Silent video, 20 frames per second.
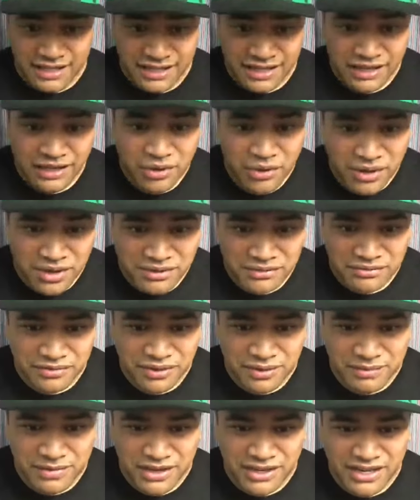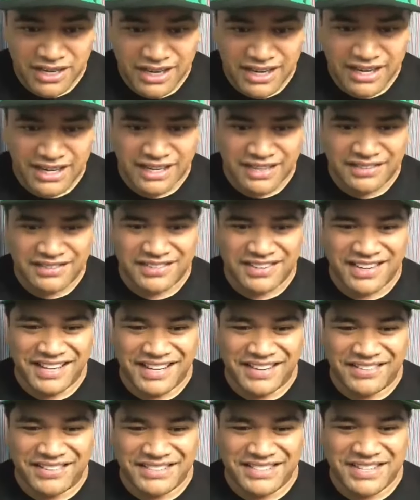Aloha from LA.
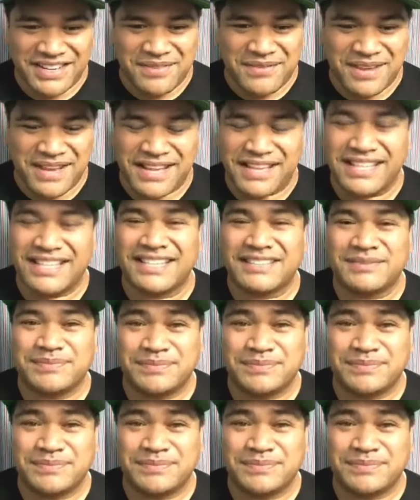Hey, what's up, man?